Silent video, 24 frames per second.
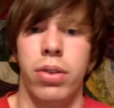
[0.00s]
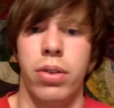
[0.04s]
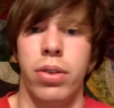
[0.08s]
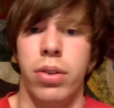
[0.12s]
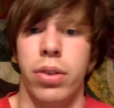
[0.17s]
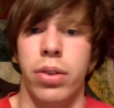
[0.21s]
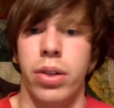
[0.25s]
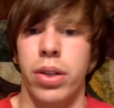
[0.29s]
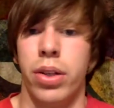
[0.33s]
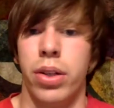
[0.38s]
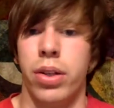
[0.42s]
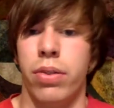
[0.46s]

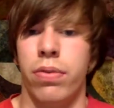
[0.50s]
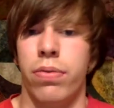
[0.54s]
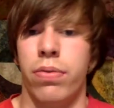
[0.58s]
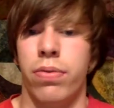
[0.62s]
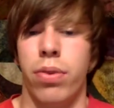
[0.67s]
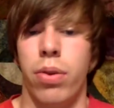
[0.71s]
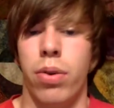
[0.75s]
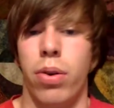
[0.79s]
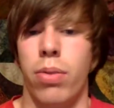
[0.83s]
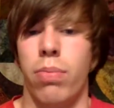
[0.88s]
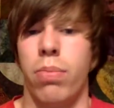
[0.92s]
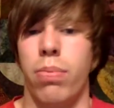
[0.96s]
during
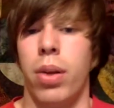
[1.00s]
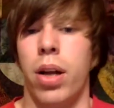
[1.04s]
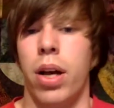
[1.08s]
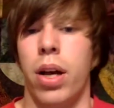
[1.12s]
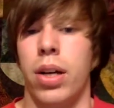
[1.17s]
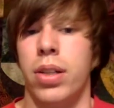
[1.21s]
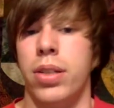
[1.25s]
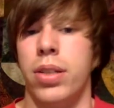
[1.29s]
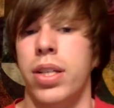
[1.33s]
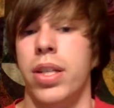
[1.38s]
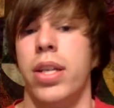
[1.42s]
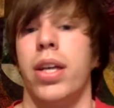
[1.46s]
fourth
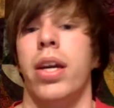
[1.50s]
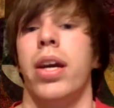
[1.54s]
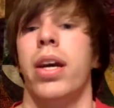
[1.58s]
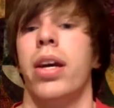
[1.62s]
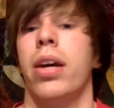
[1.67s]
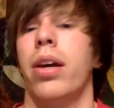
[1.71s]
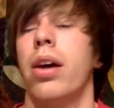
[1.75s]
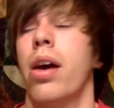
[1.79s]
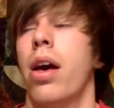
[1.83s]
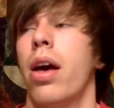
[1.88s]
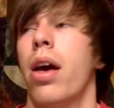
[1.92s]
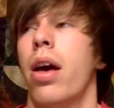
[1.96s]
block TA